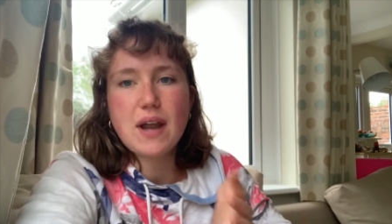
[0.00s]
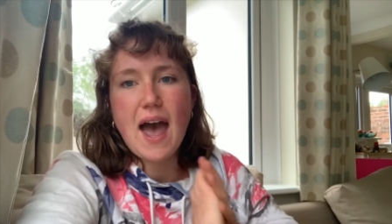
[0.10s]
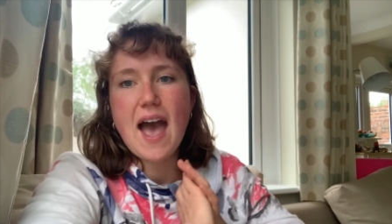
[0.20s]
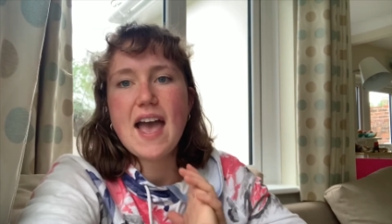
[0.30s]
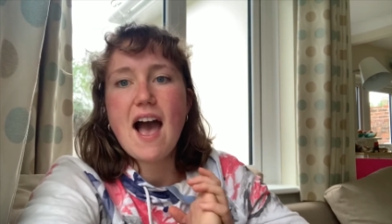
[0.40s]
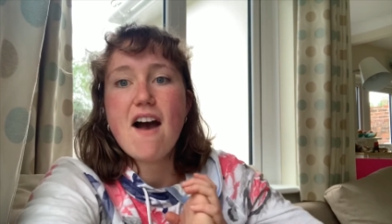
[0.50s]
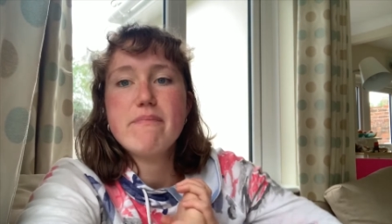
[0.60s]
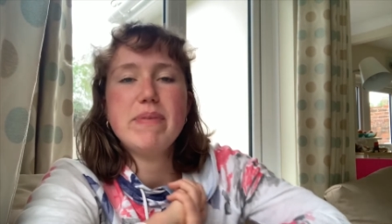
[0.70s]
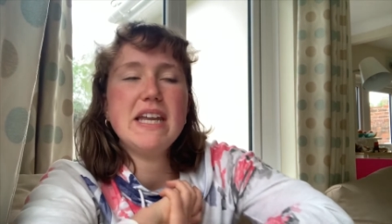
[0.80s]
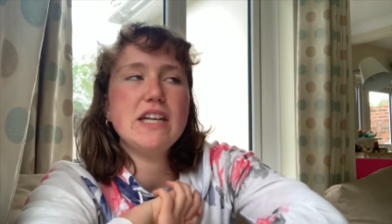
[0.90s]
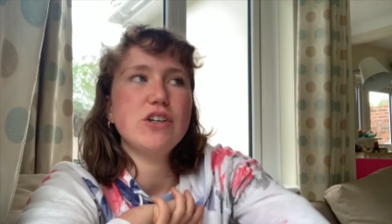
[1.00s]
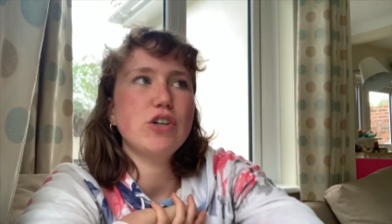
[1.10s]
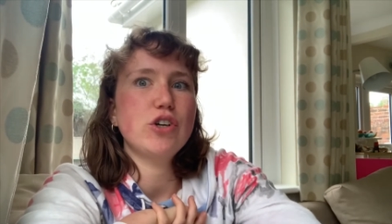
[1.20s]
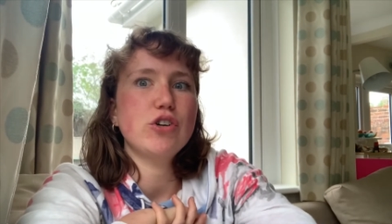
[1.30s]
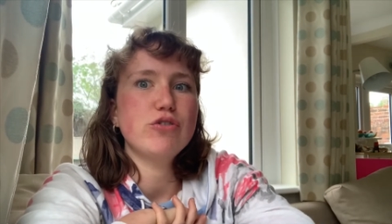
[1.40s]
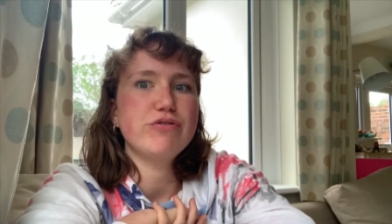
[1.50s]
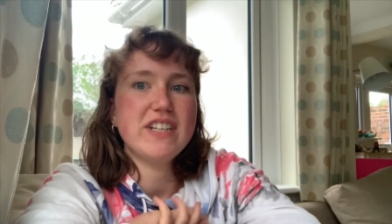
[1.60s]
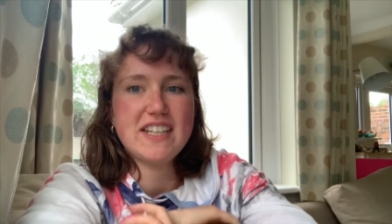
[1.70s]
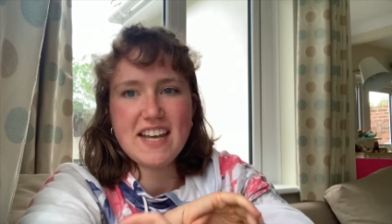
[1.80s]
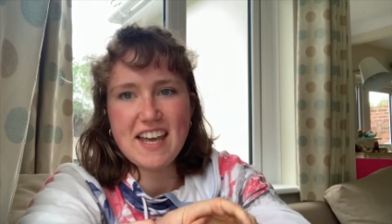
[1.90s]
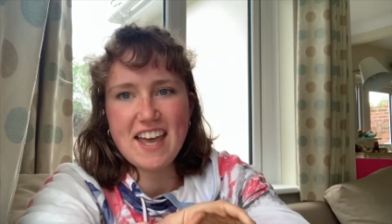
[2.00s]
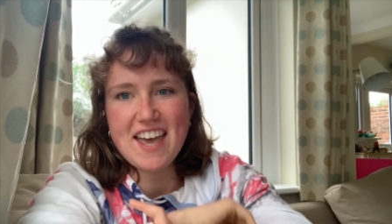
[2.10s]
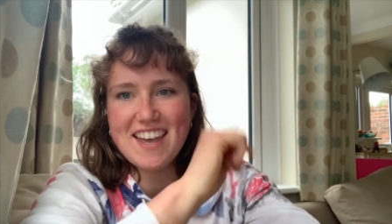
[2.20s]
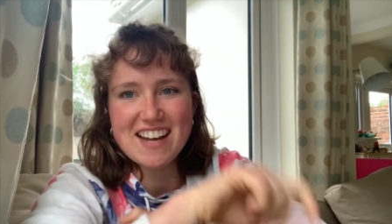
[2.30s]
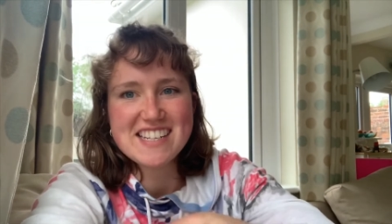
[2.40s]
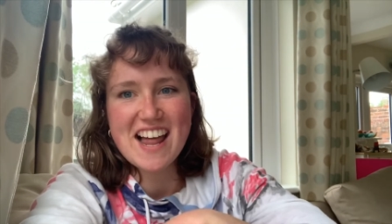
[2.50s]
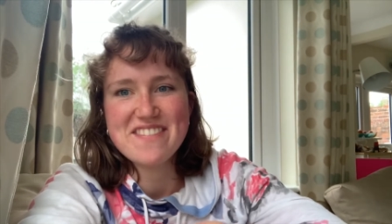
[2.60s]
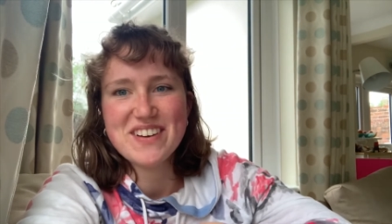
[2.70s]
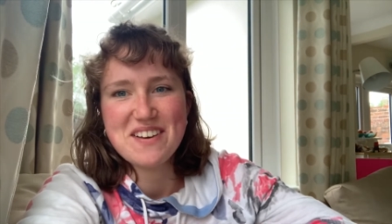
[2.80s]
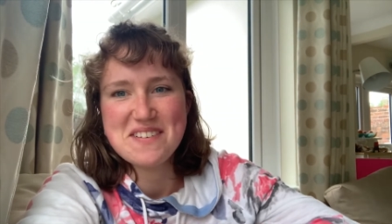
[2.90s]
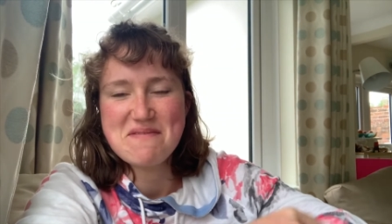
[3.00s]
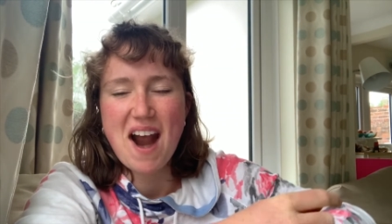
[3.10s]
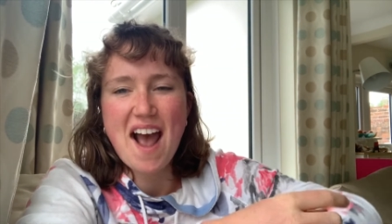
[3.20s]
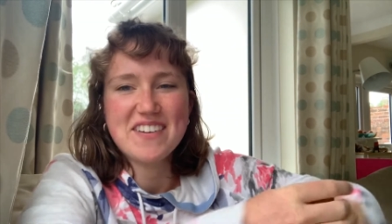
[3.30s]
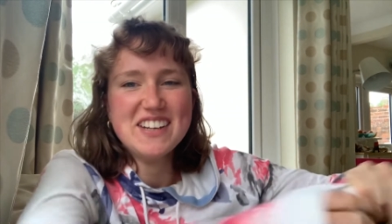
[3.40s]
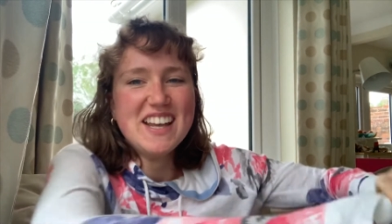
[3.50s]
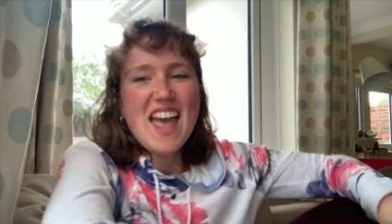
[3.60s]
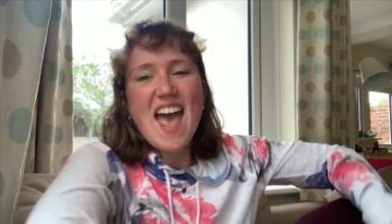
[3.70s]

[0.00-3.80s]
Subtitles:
I have been reading Get a Life, Chloe Brown.